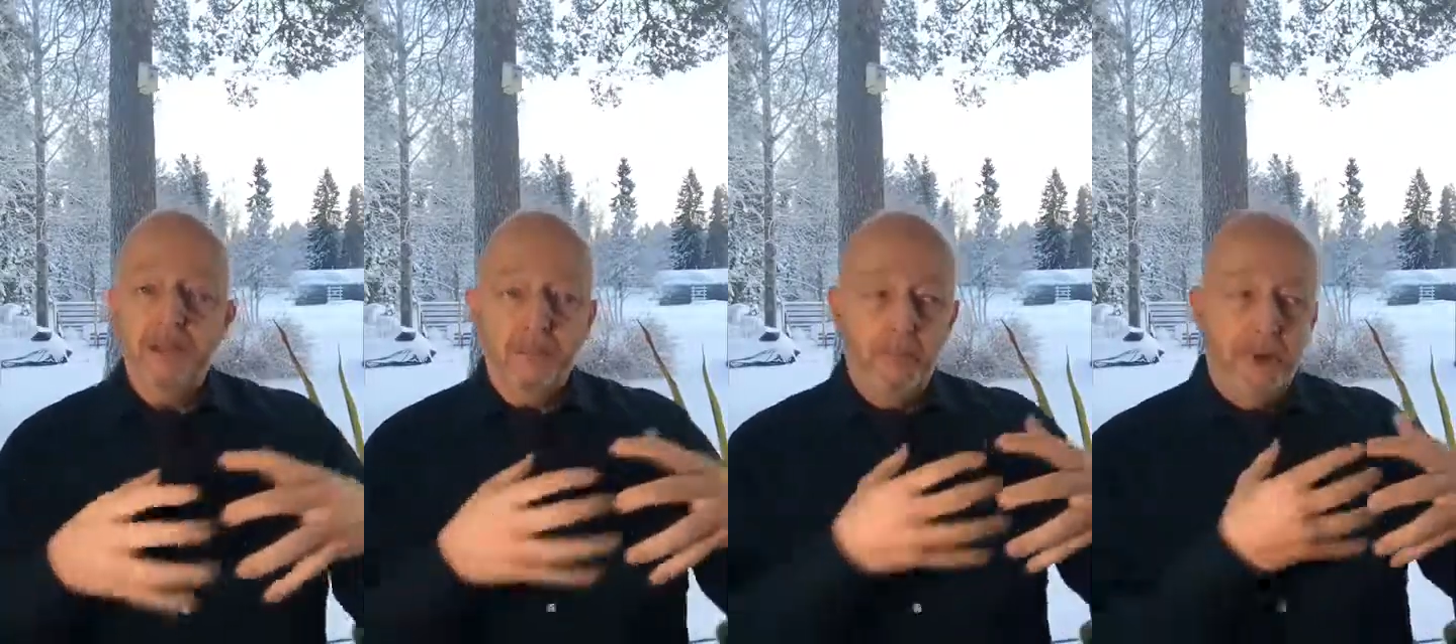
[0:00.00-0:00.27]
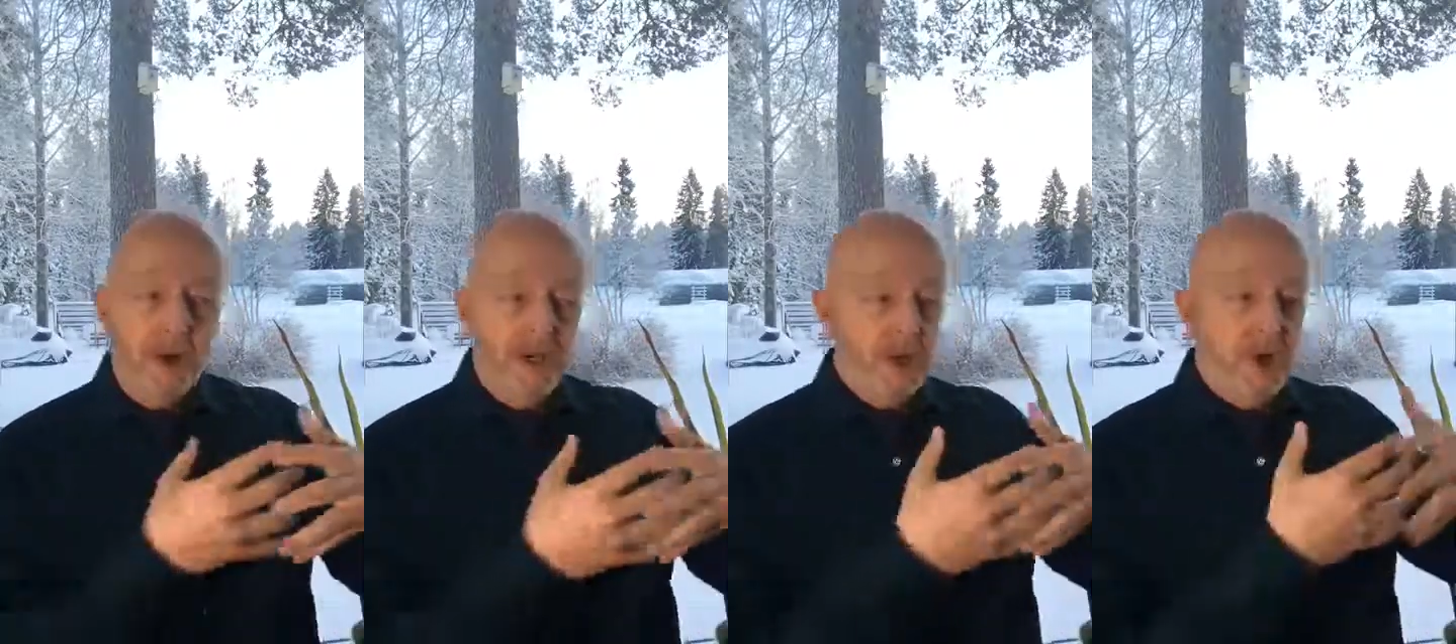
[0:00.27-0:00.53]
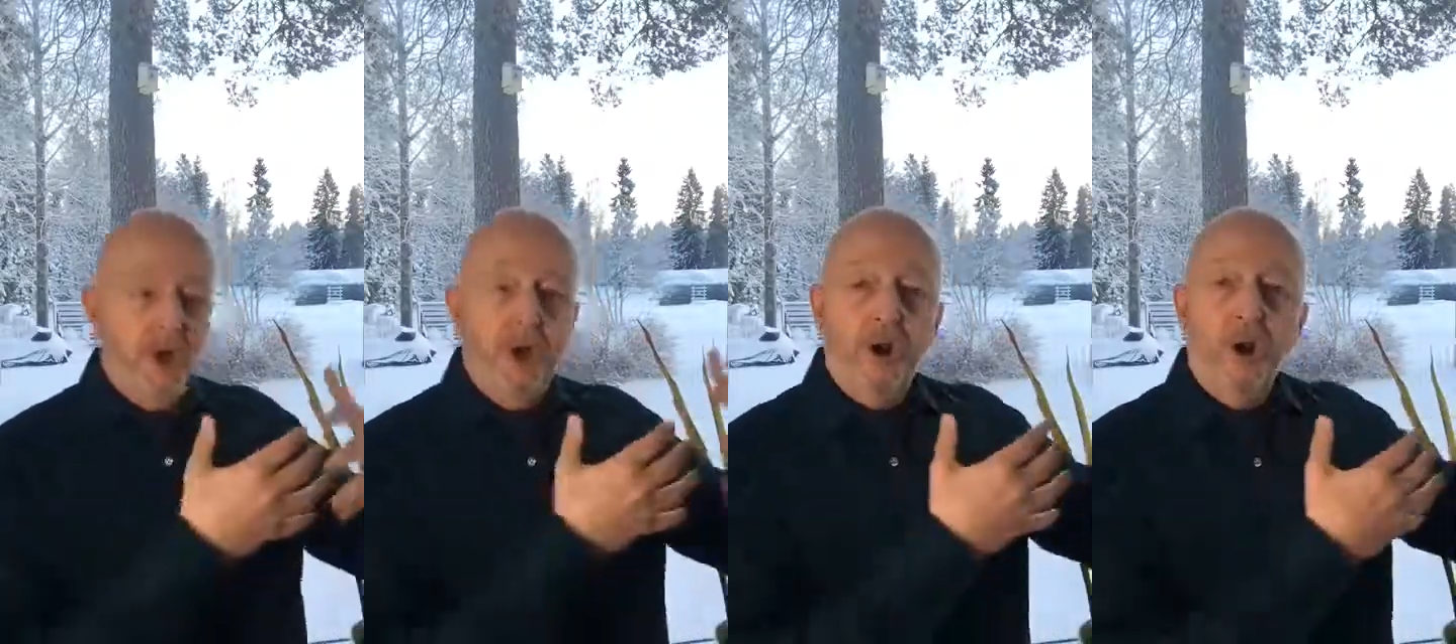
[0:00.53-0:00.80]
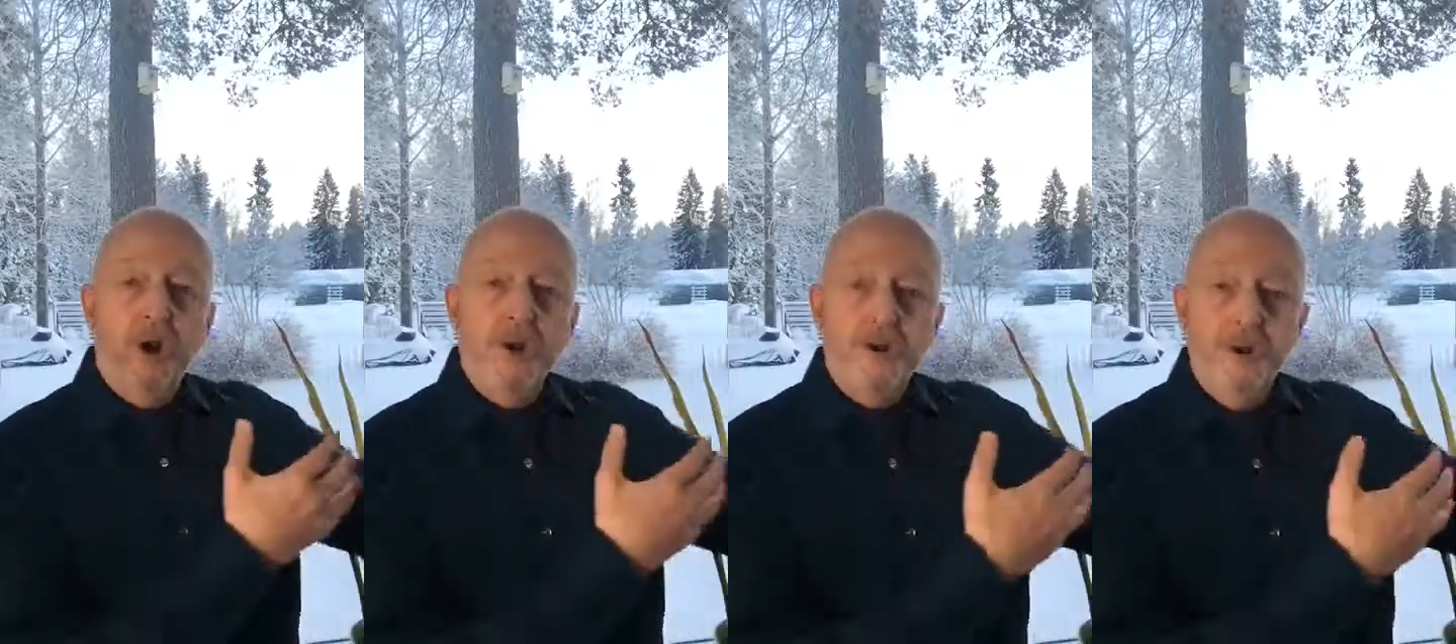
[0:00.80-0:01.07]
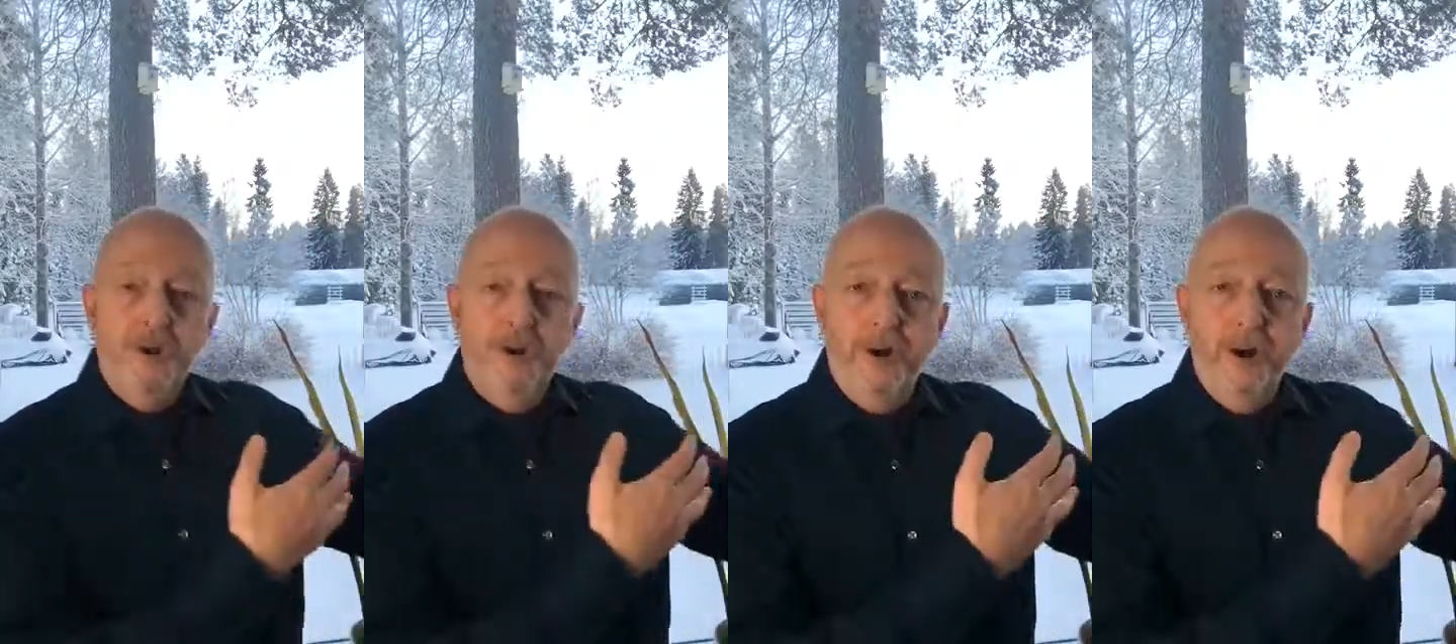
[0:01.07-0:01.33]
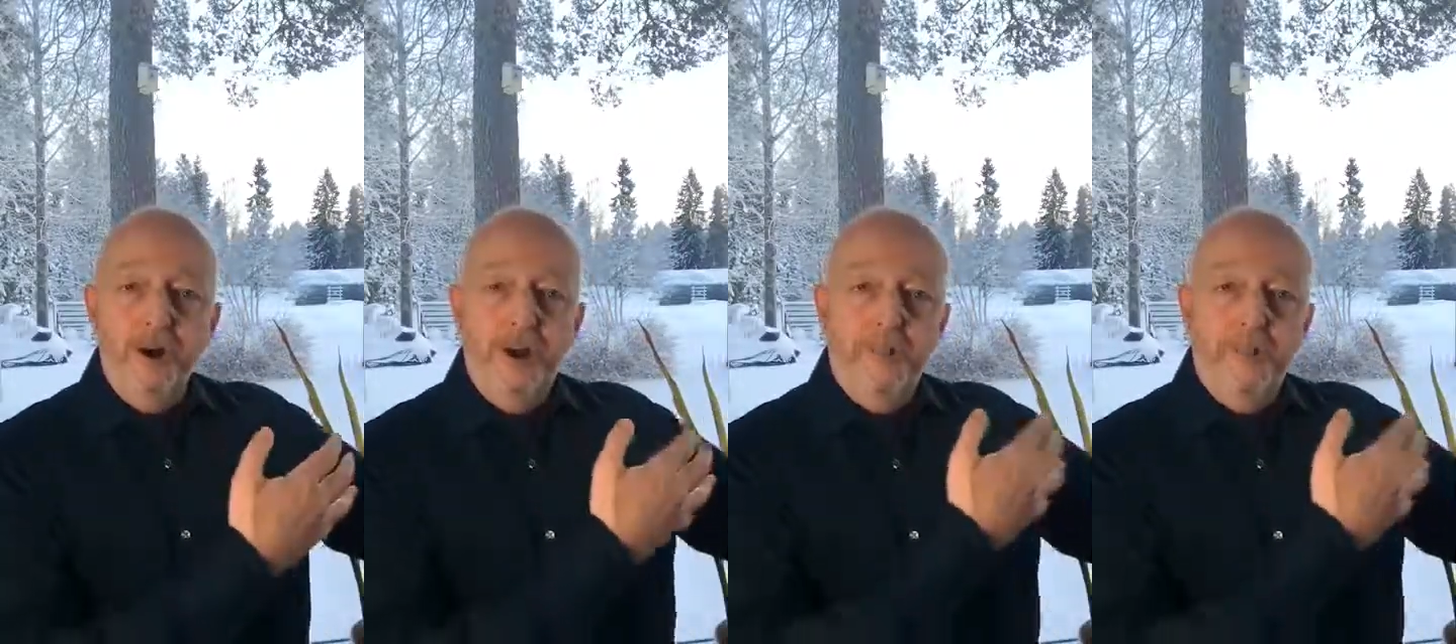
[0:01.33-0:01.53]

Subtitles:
much larger